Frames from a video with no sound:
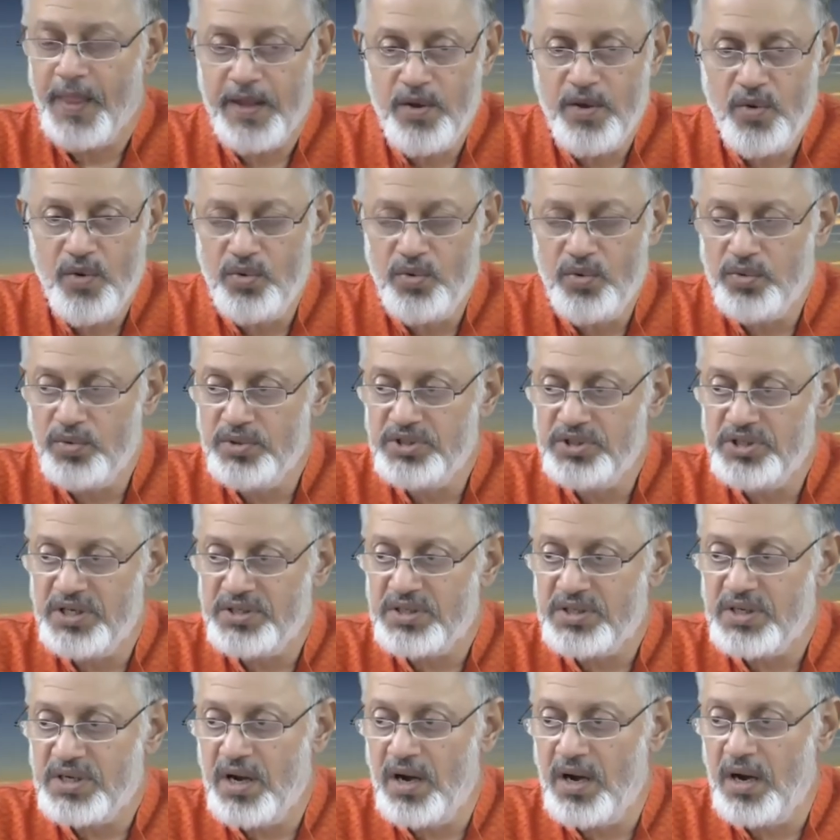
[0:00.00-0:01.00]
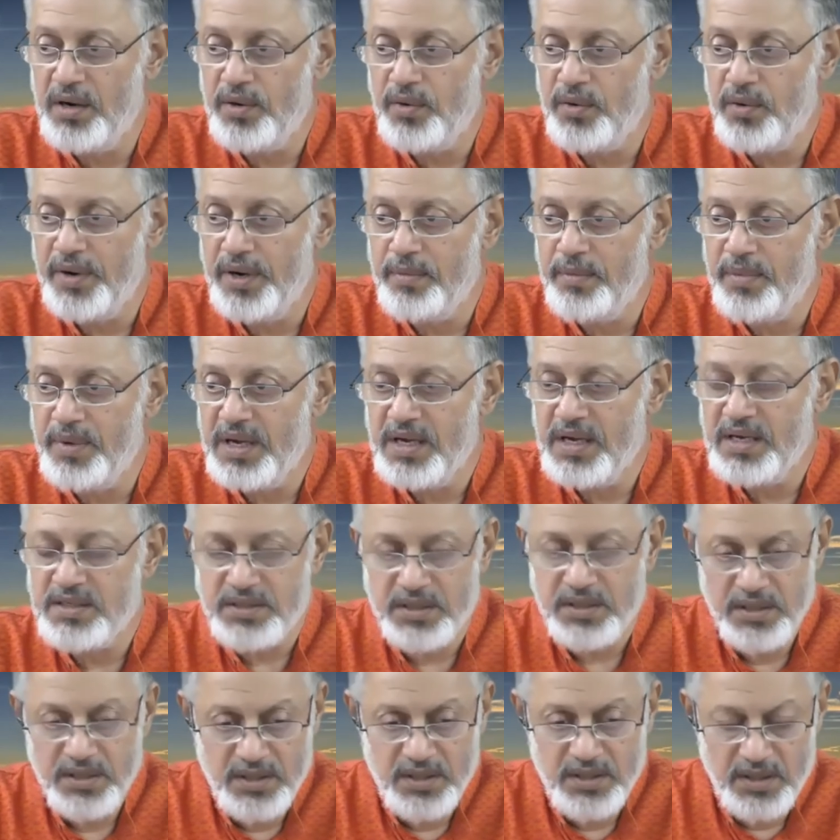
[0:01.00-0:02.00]
You just can't do it
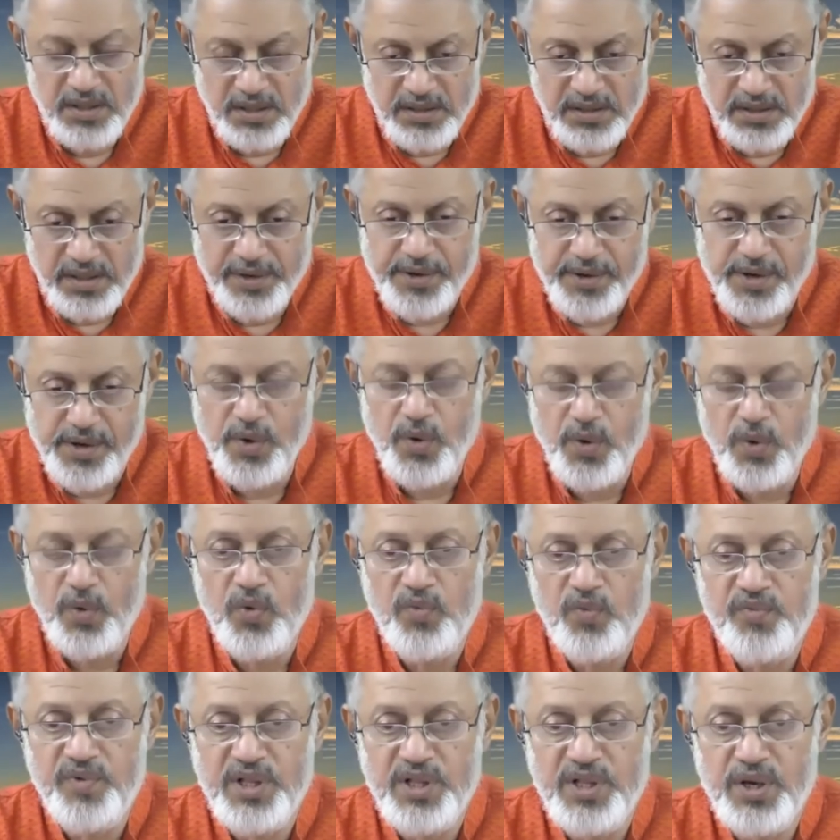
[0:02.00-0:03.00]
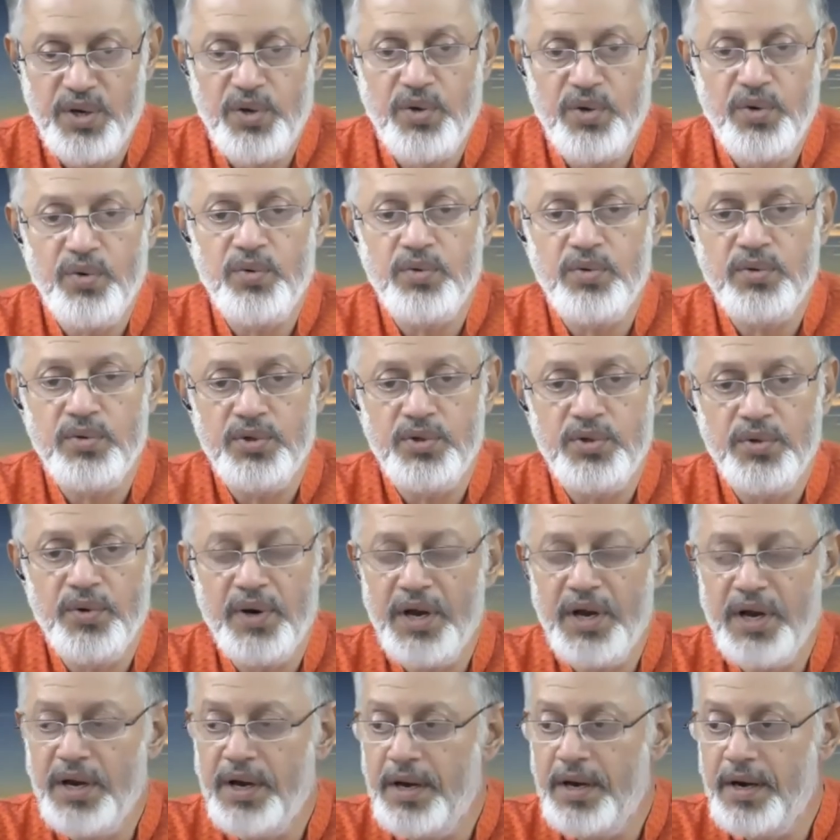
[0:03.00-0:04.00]
because that you within you
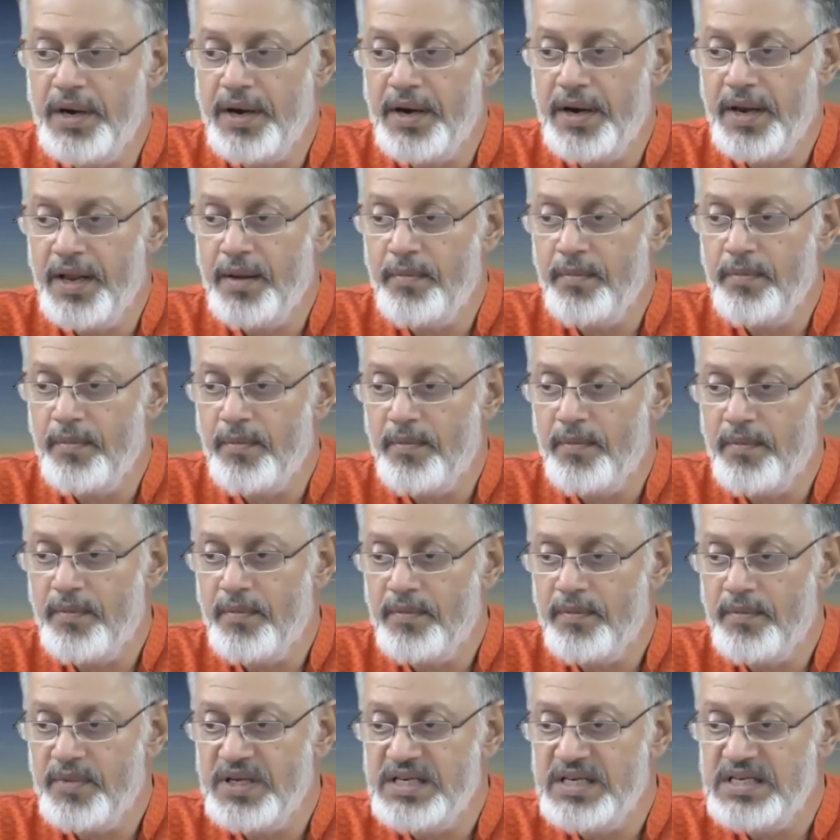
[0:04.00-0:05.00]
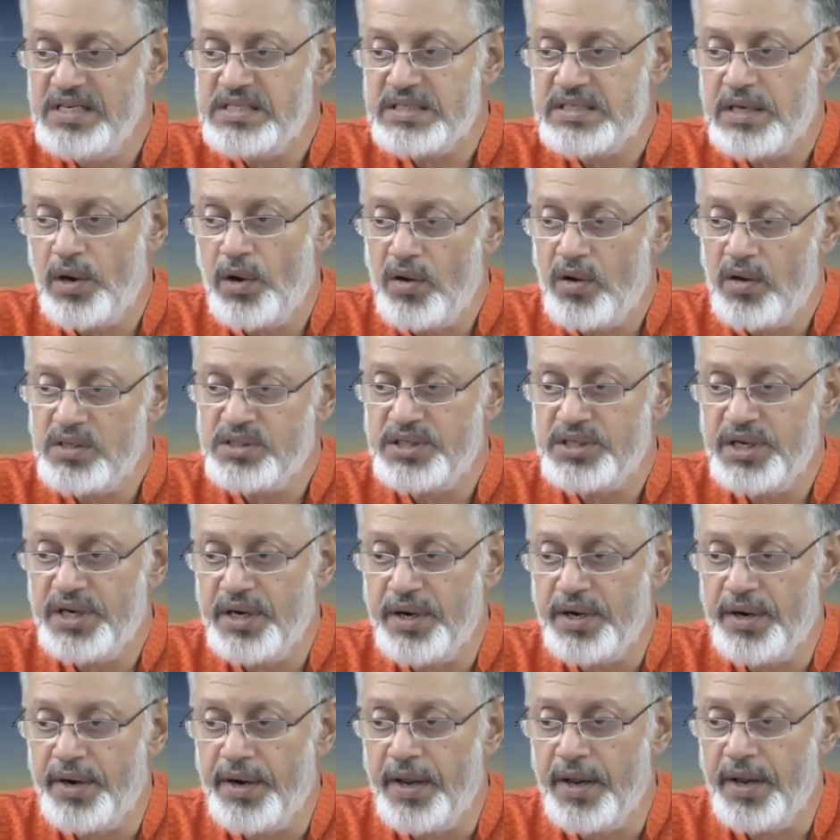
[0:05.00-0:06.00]
during dream is lost
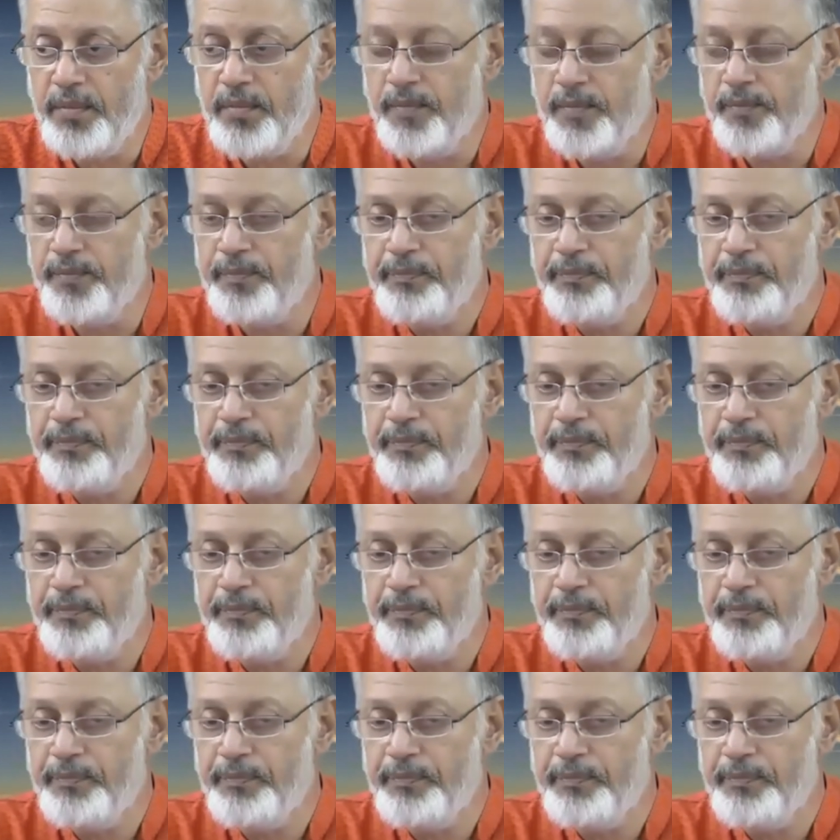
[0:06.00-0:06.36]
in dream.